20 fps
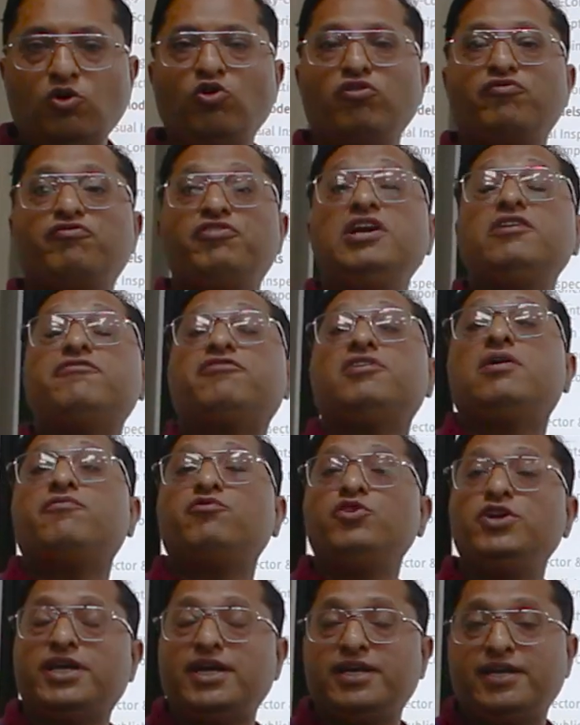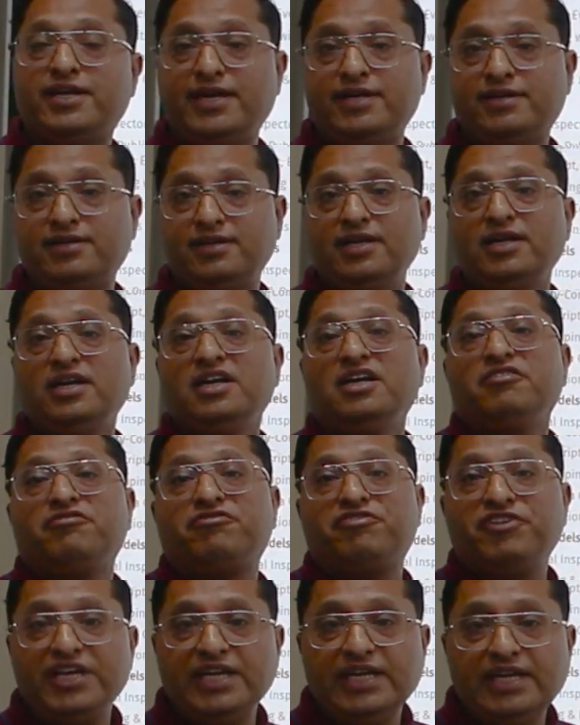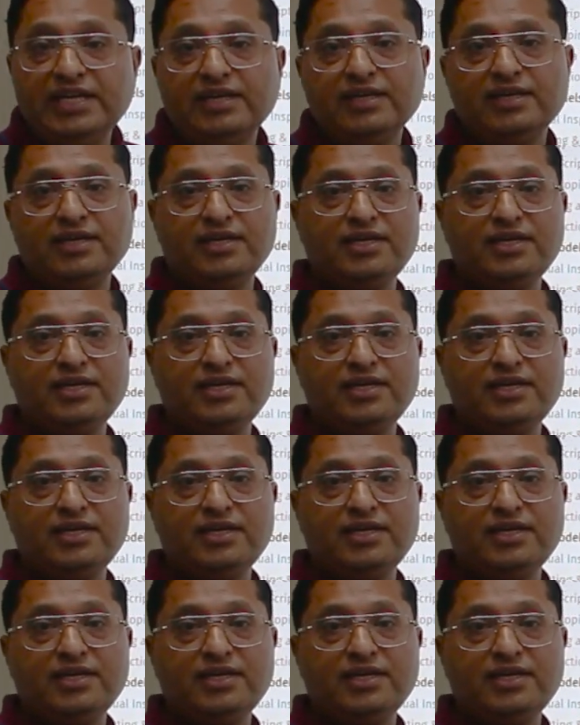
or where from we can get free